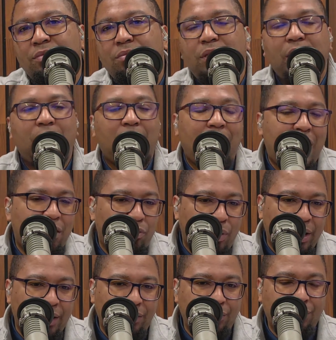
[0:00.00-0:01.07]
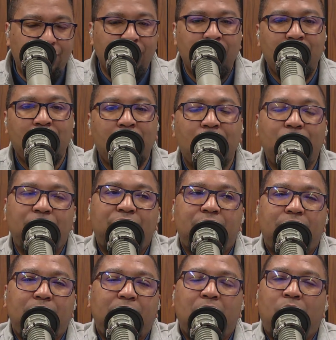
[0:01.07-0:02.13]
In a lot of ways, we
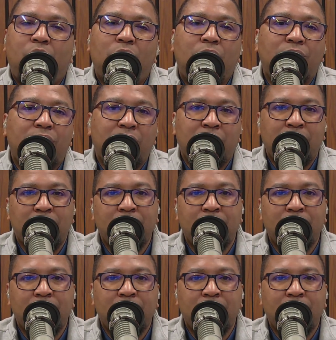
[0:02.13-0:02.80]
simply become worldly.